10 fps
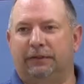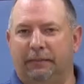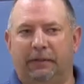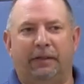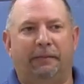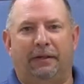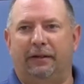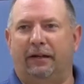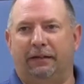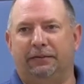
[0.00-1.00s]
Some are coming
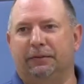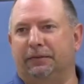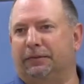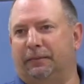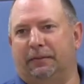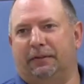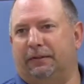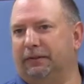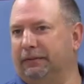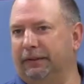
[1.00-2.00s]
out of high school, some
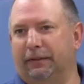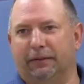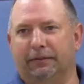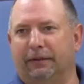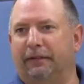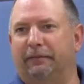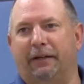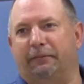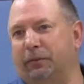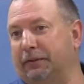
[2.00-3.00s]
are, you know,
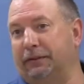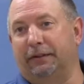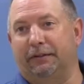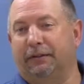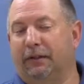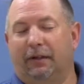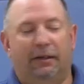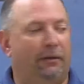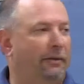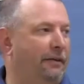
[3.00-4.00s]
have worked in the,
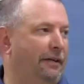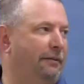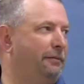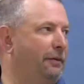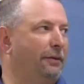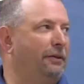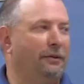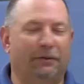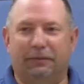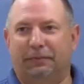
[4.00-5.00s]
you know, we've had a
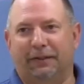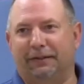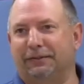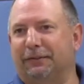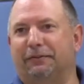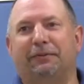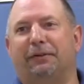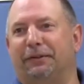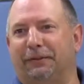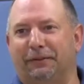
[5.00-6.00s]
30-year-old apprentice or a
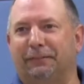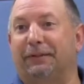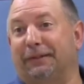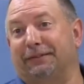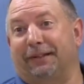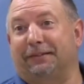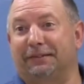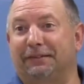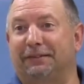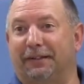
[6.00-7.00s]
40-year-old apprentice
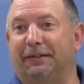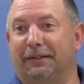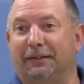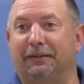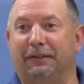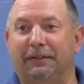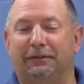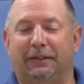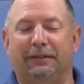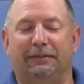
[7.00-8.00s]
actually start, you know, in
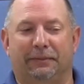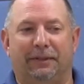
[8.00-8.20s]
the trades,